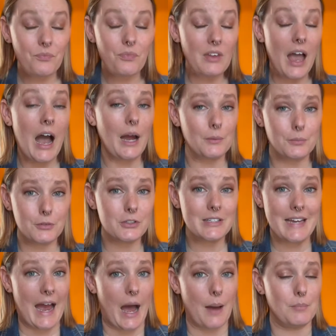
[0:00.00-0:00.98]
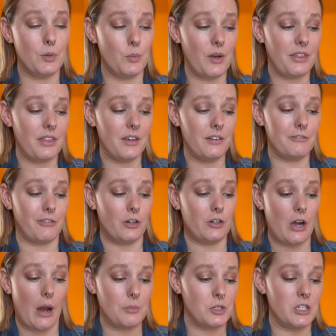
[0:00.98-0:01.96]
I'm really happy with it for an
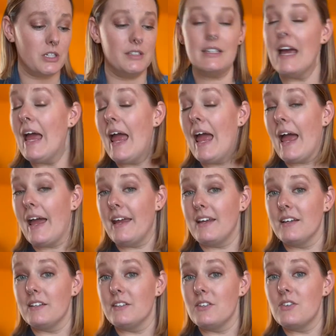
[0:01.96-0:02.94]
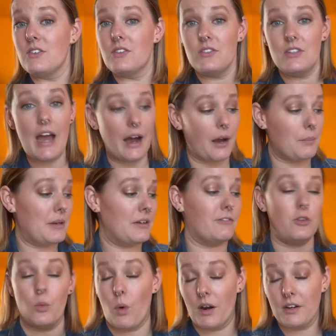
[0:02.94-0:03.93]
option. And yeah, I mean, if
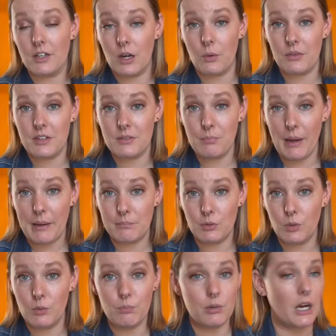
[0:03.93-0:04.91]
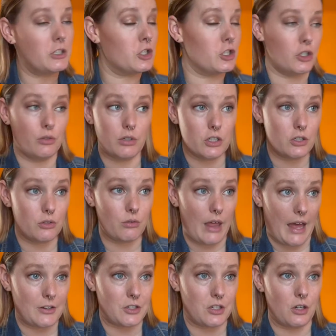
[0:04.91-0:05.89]
you want to go with a bamboo brush, you can do
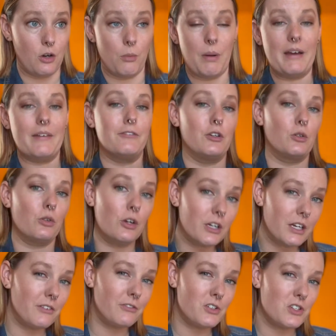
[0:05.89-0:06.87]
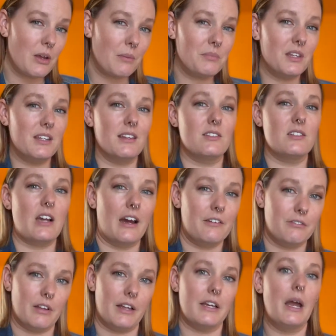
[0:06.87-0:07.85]
that too. But if you're looking for something that's kind of
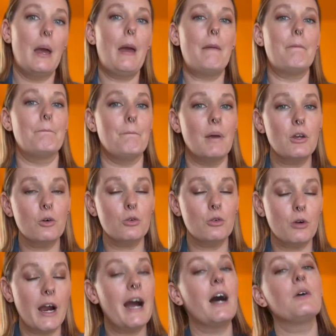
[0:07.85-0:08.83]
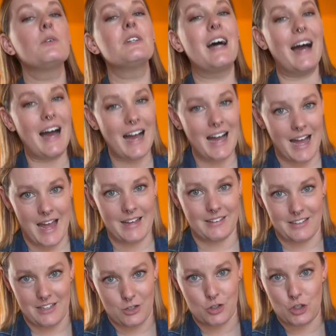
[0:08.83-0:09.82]
like middle ground,
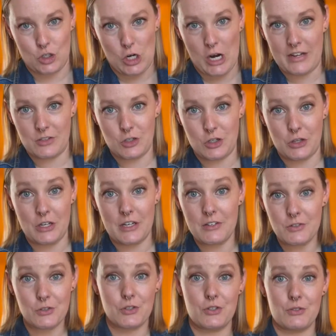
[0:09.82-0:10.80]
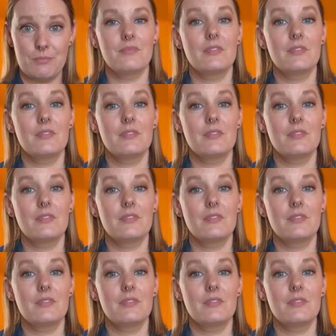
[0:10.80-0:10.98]
highly suggest this.